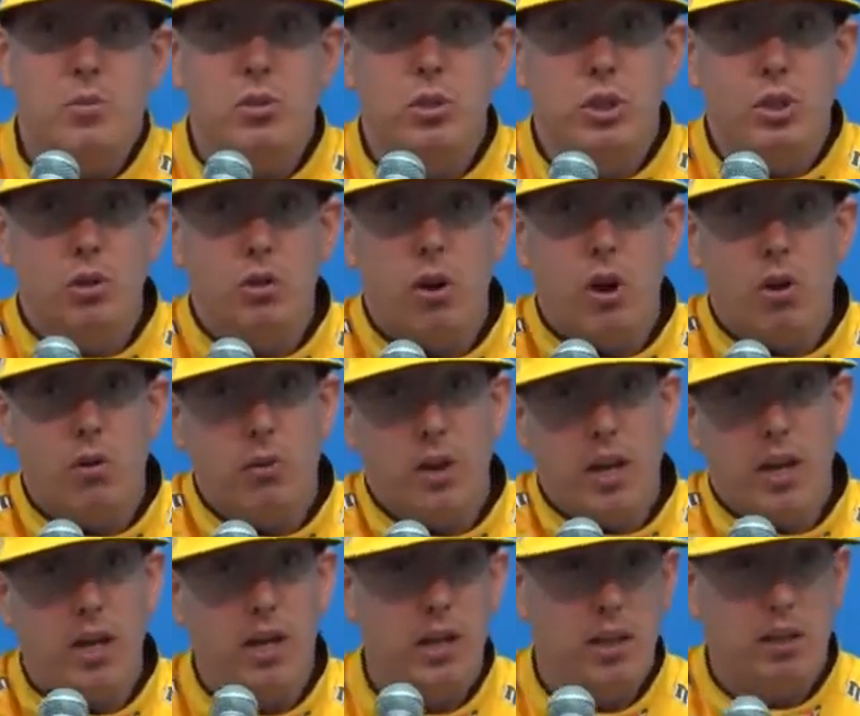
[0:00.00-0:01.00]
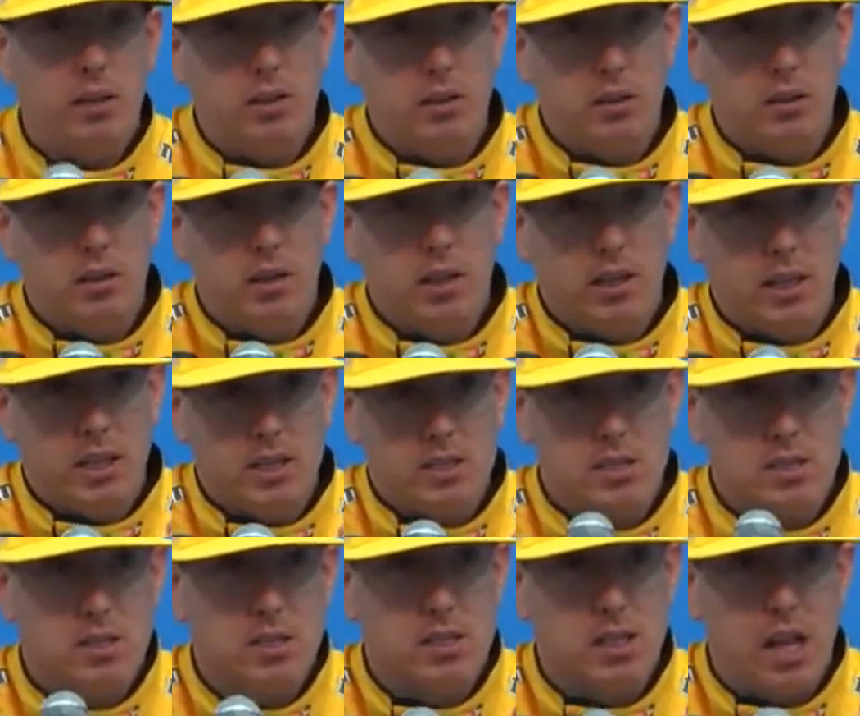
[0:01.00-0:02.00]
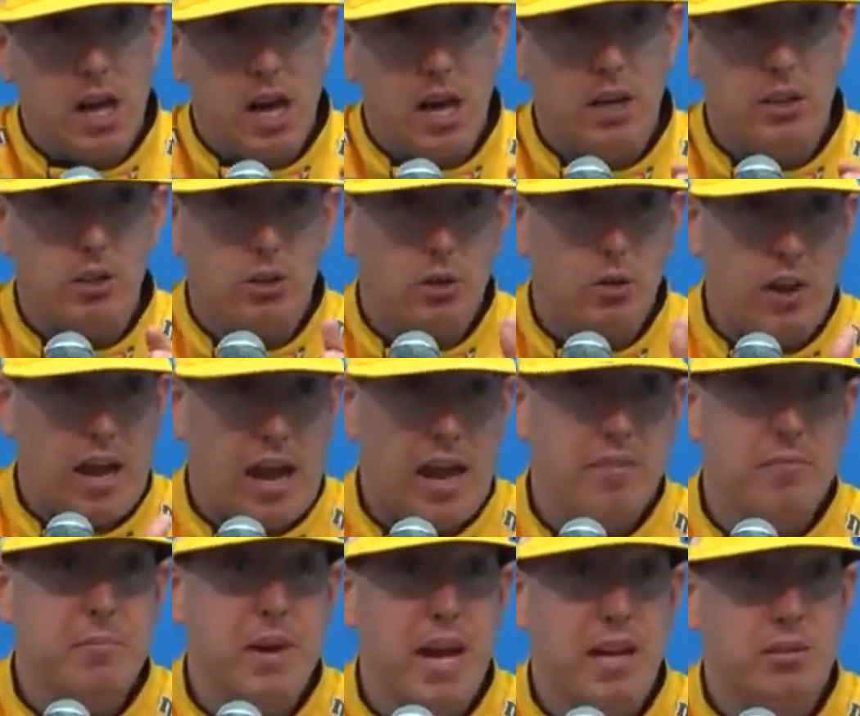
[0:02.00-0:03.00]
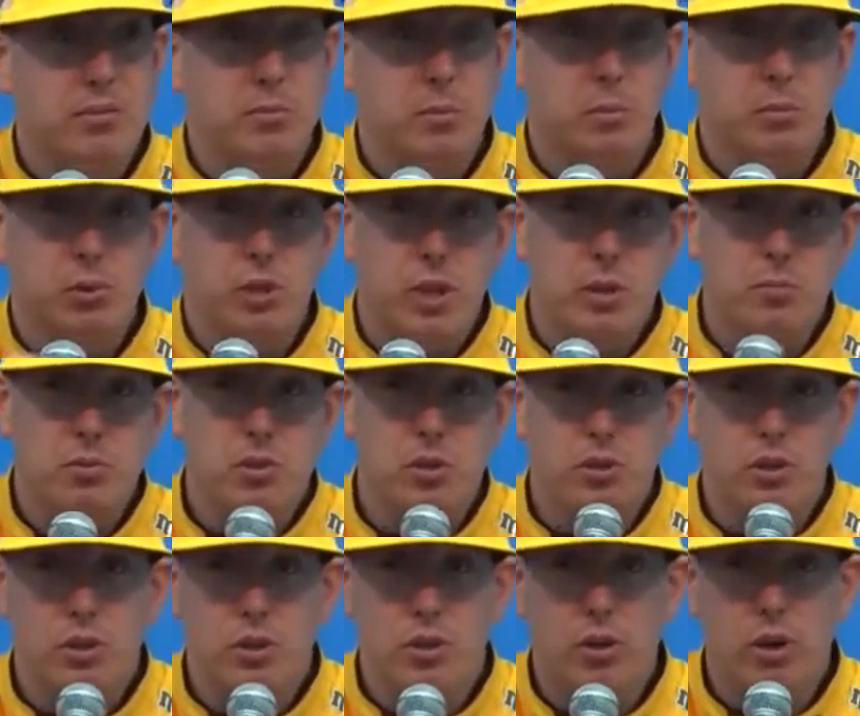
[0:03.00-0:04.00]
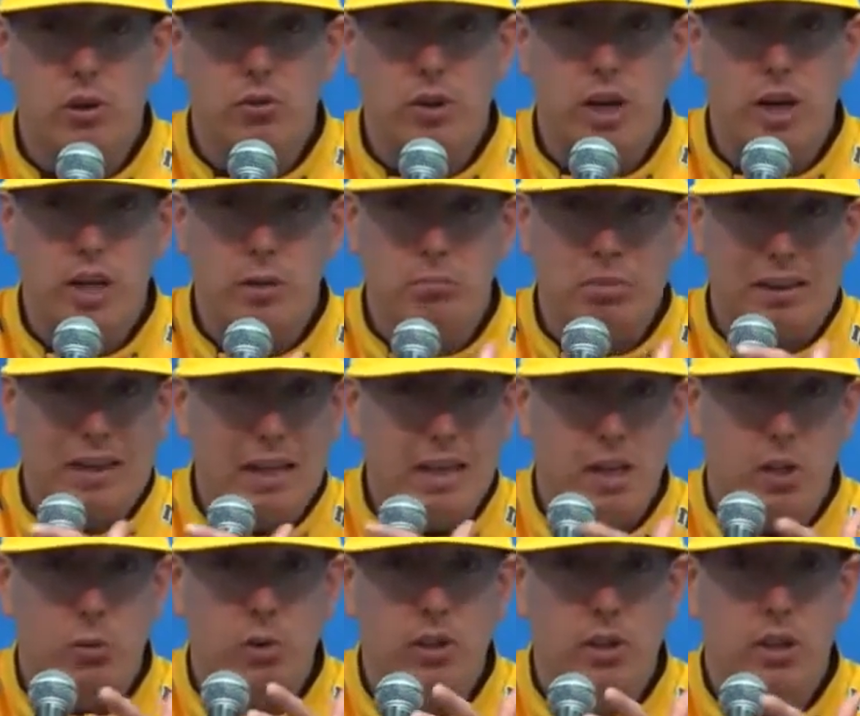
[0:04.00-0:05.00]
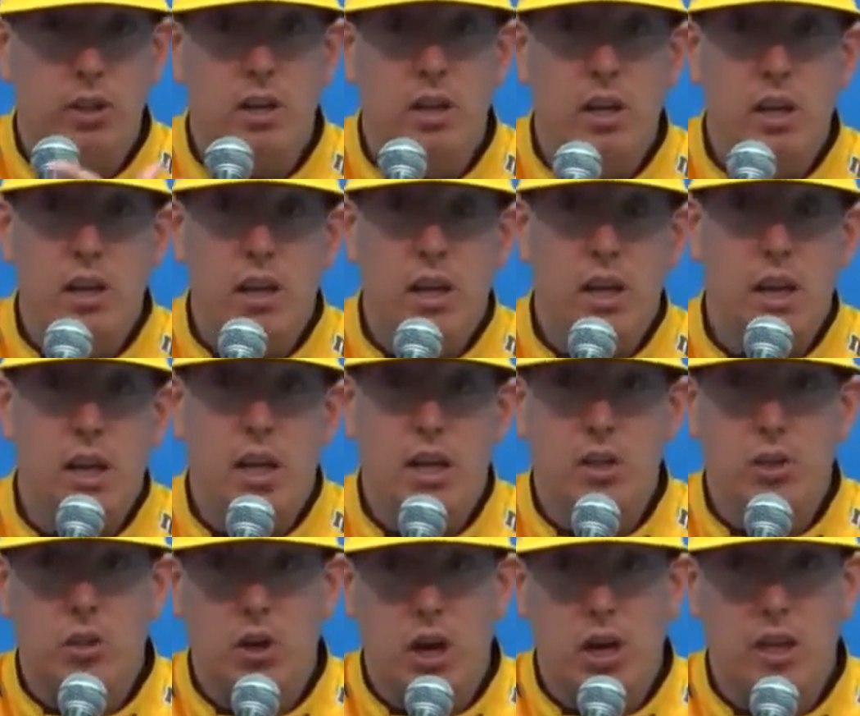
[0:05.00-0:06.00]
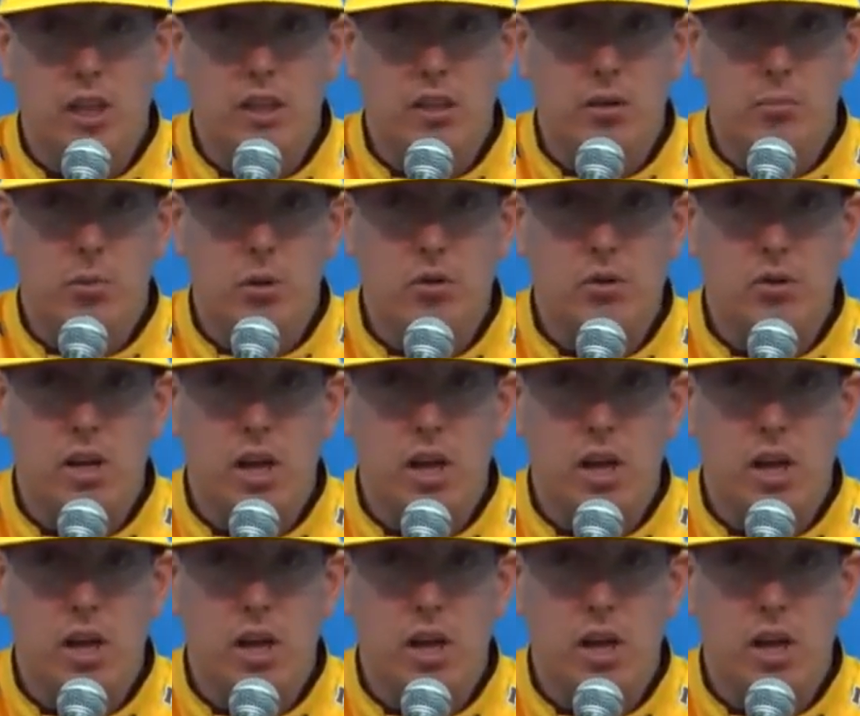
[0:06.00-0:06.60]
So you're already against the slide. You don't have maximum grip. So you're already playing with it and trying to get the most